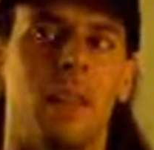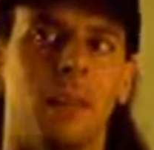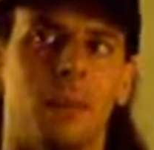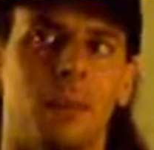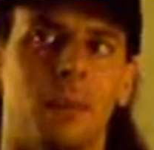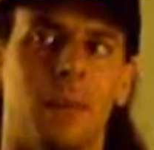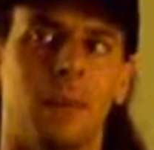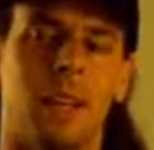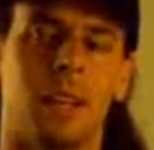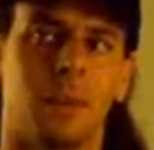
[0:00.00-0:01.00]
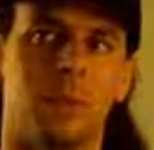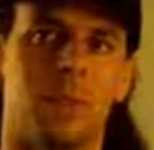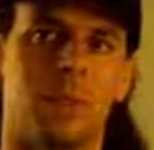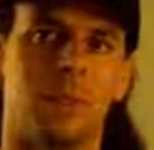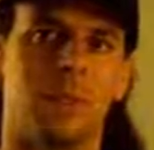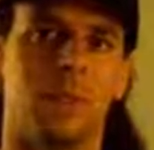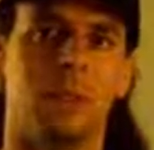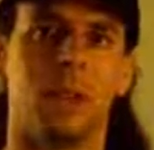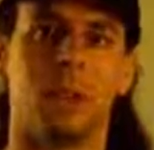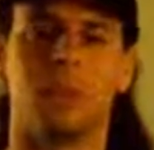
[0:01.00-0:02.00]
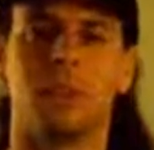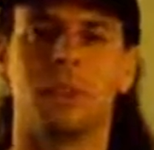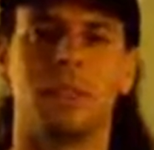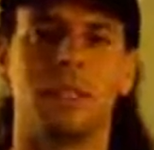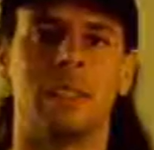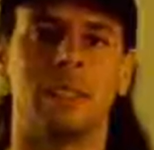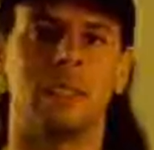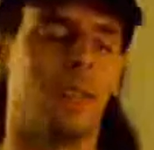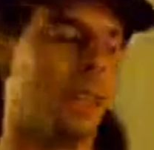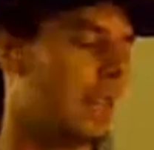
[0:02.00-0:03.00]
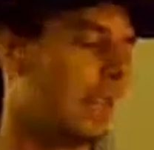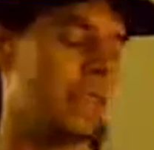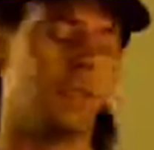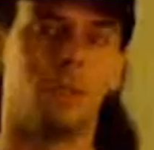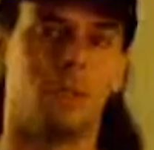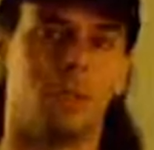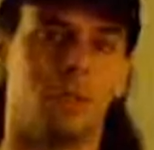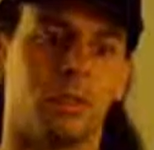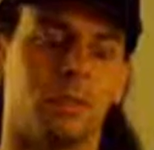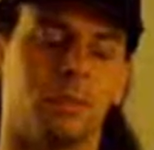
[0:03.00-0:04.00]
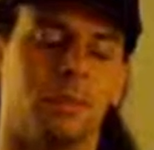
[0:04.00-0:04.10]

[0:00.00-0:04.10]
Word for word: Those four exercises are a great one to write down in your journal